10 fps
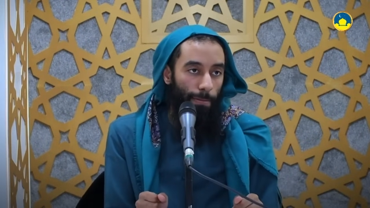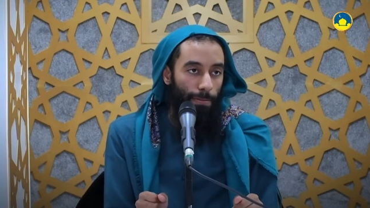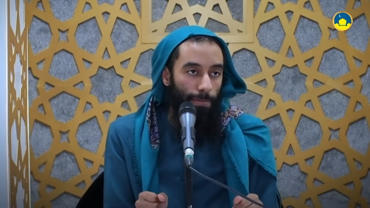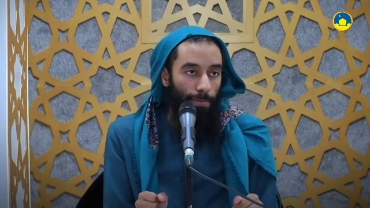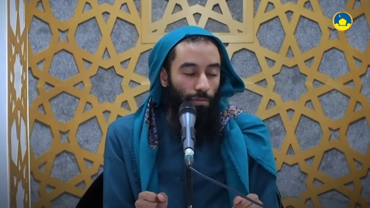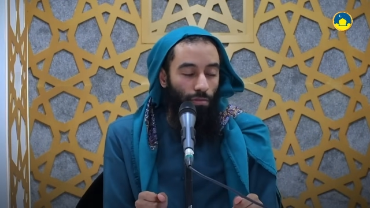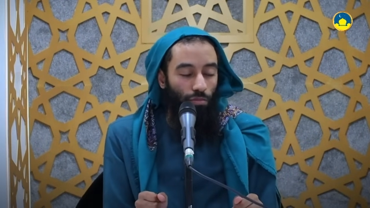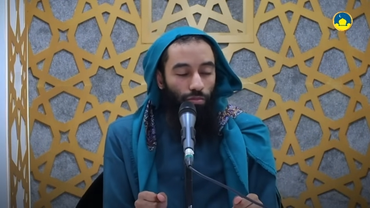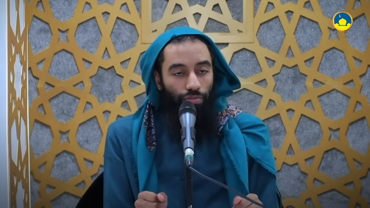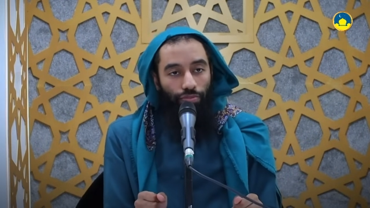
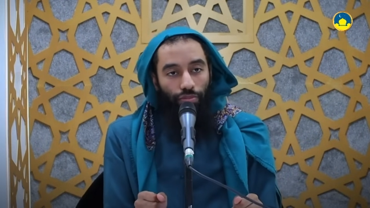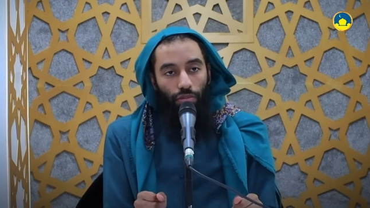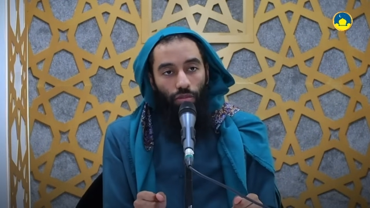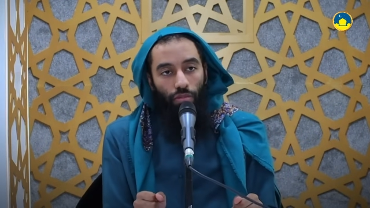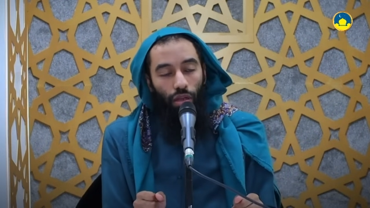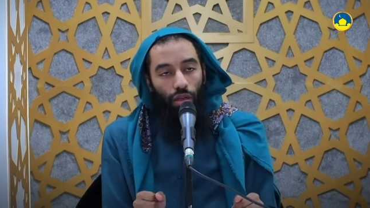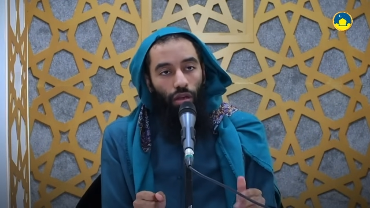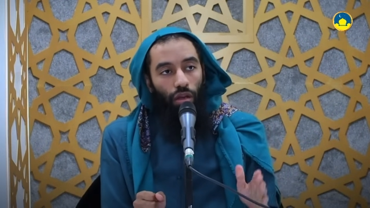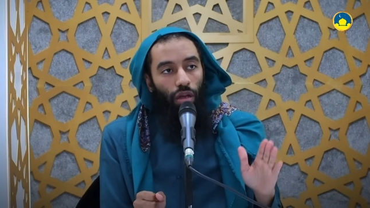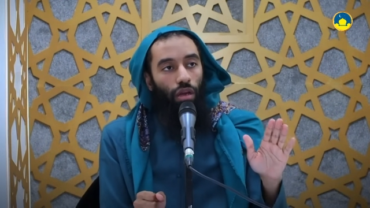(silence)